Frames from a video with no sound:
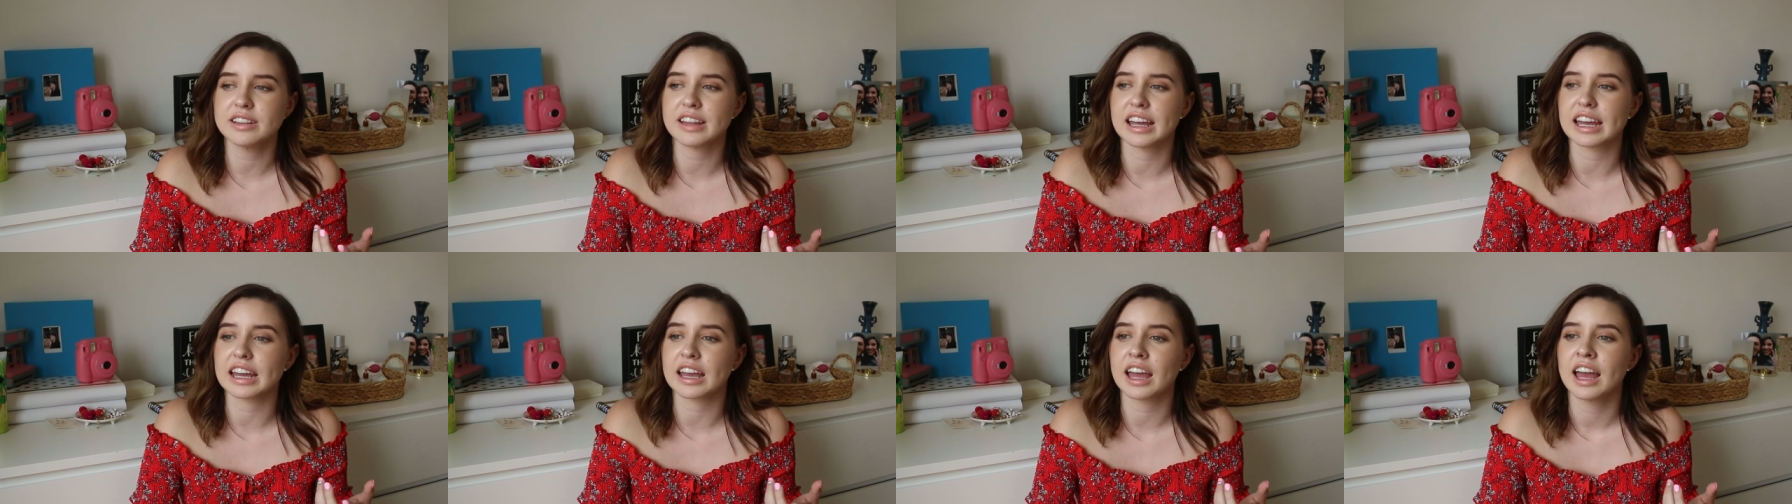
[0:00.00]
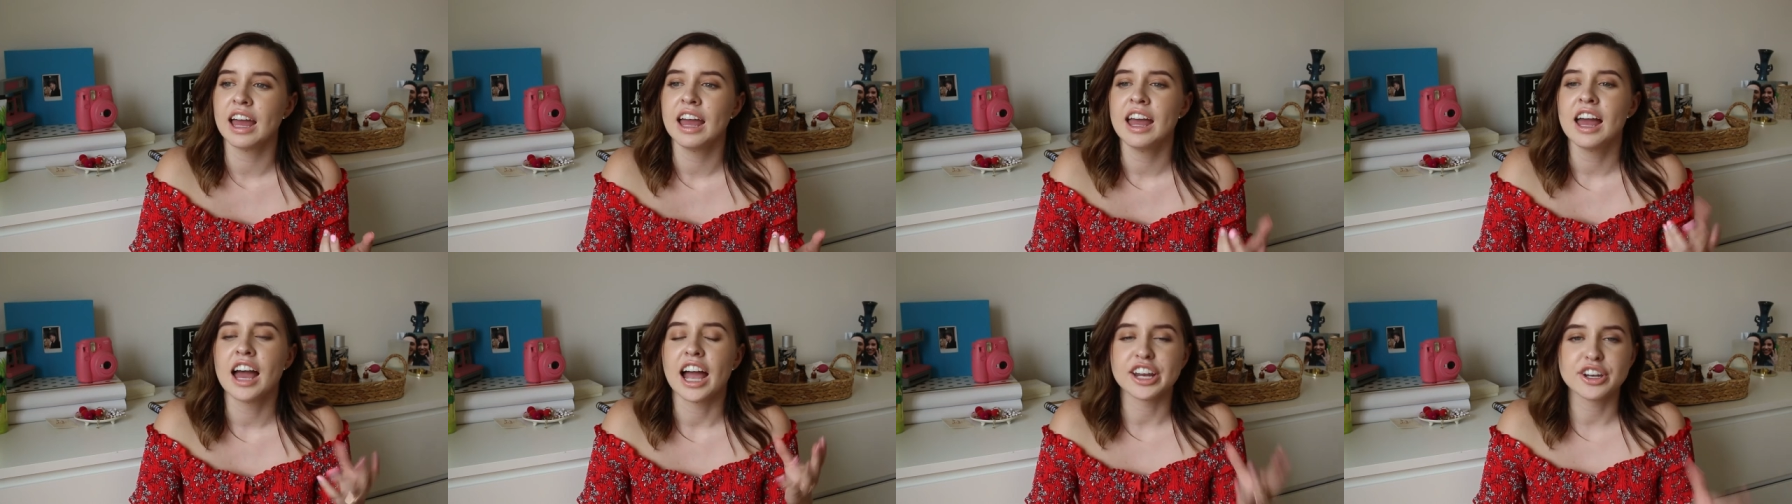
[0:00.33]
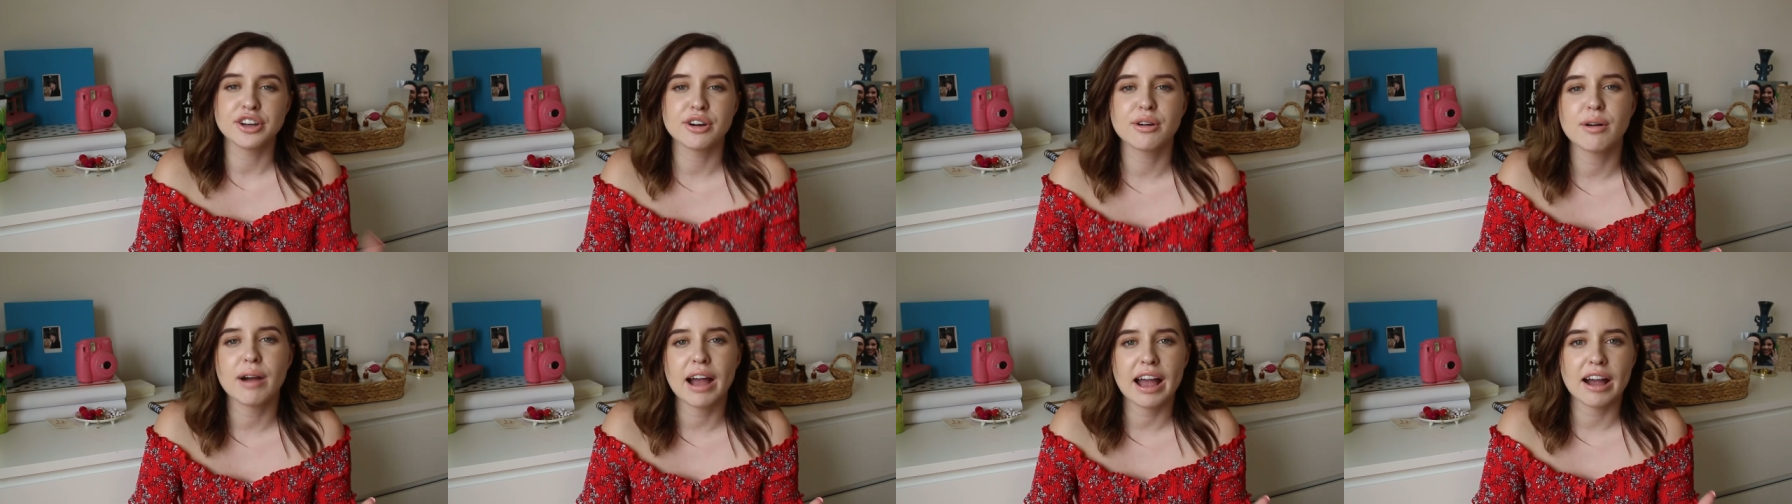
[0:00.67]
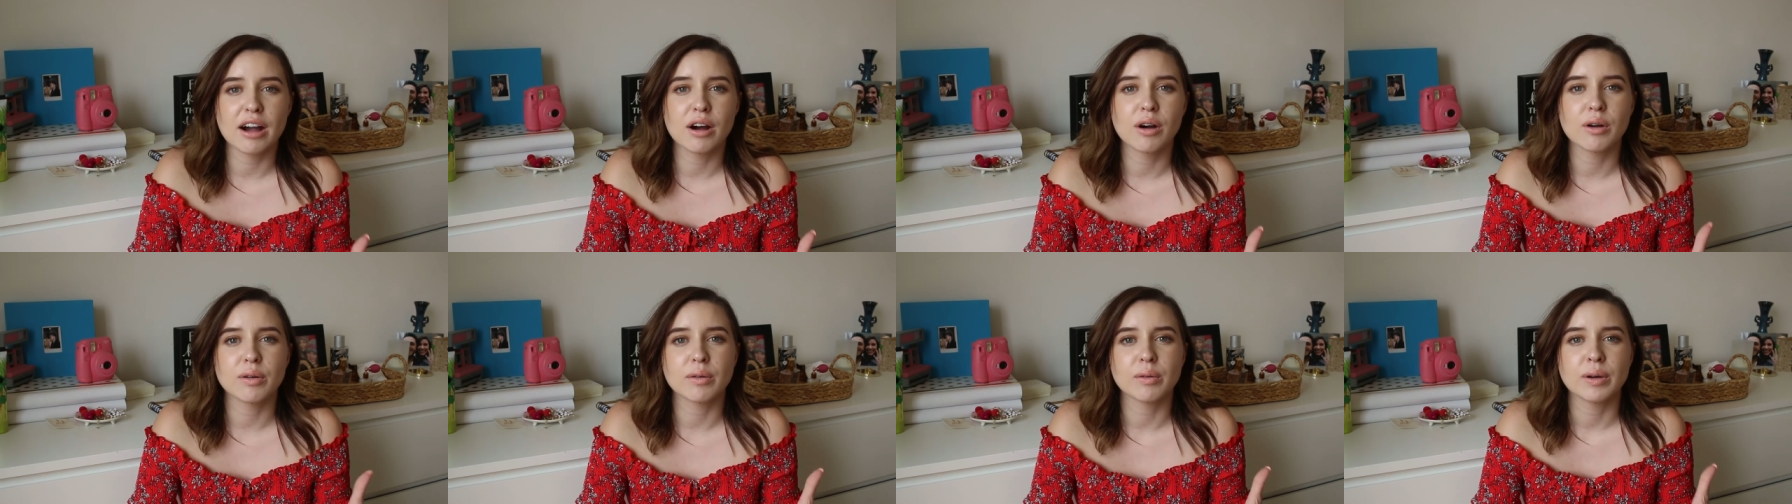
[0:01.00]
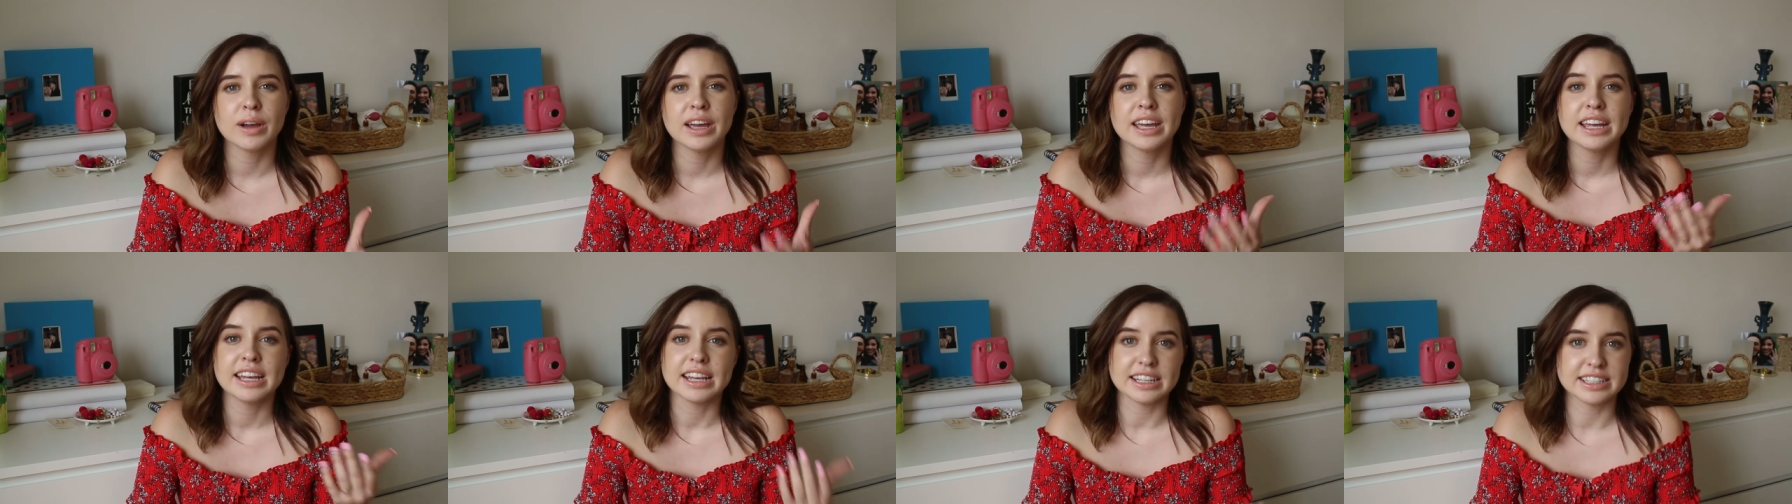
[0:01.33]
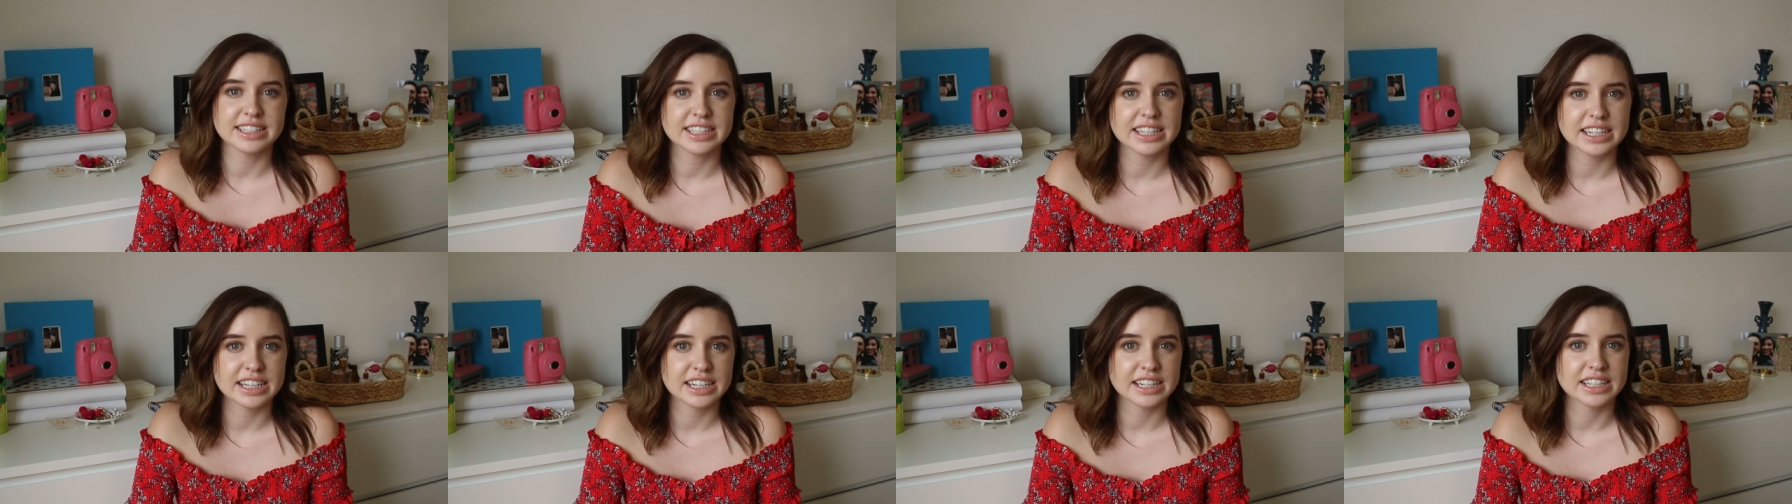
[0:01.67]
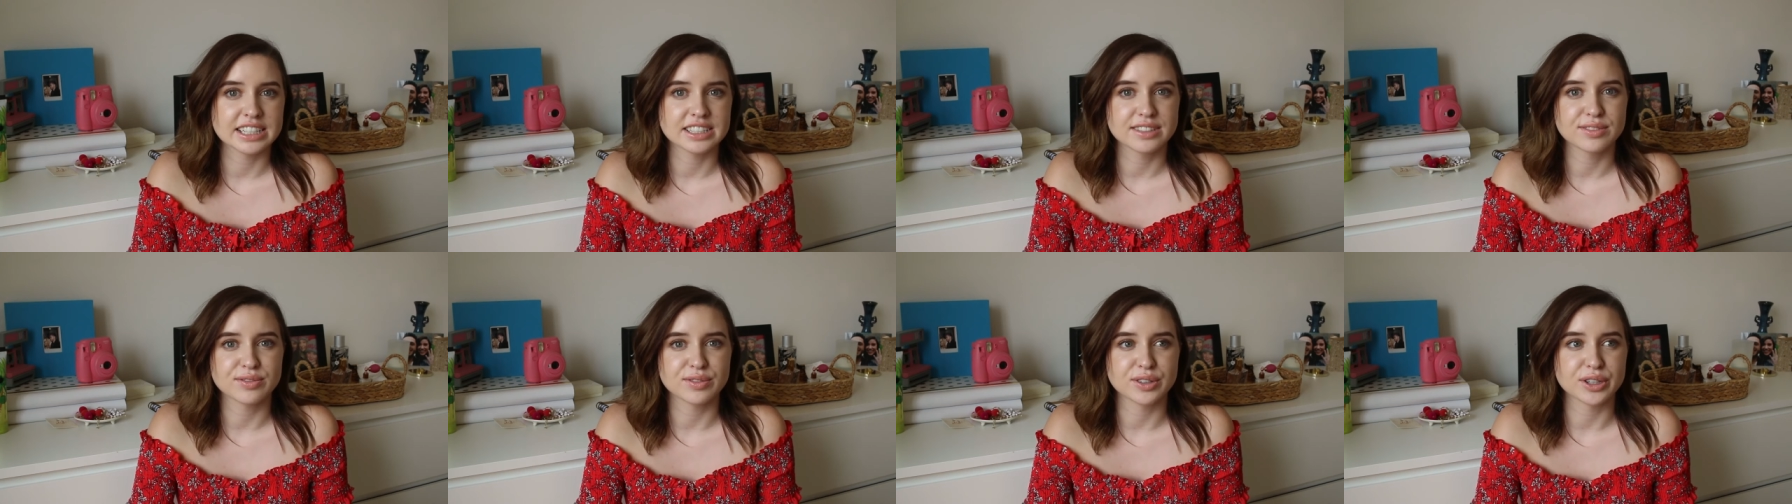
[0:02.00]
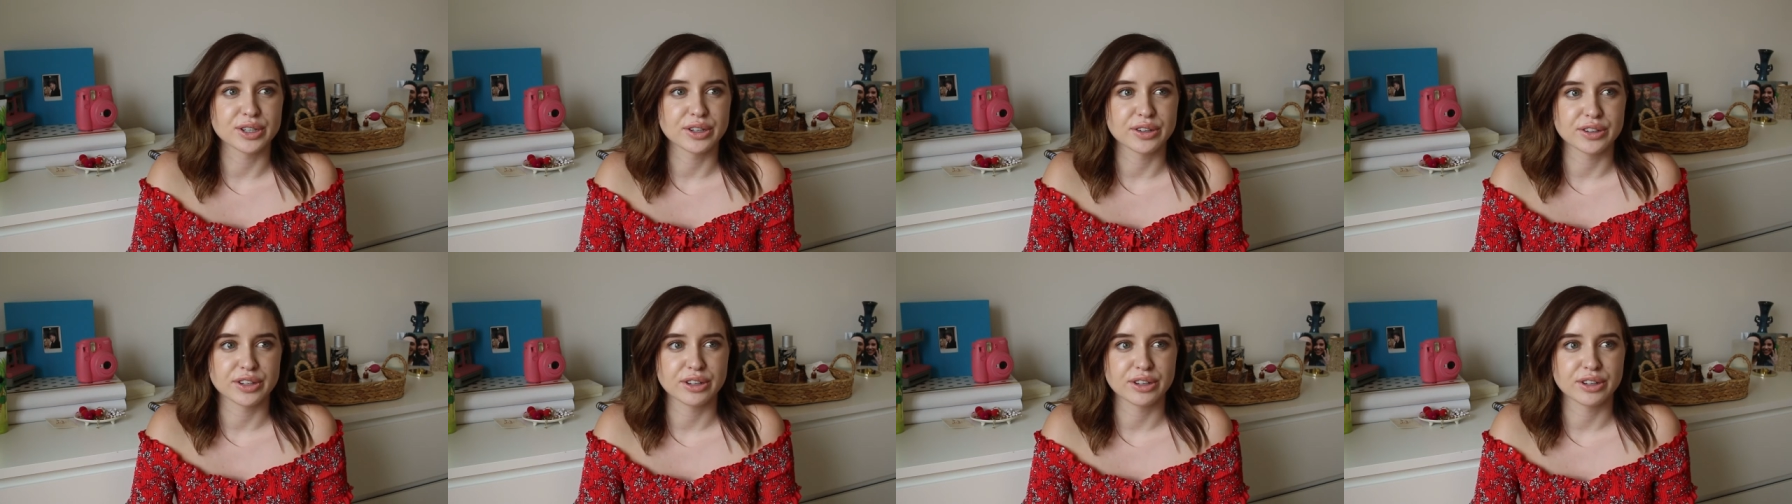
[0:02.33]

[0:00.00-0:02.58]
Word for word: Like, I know how easy it is for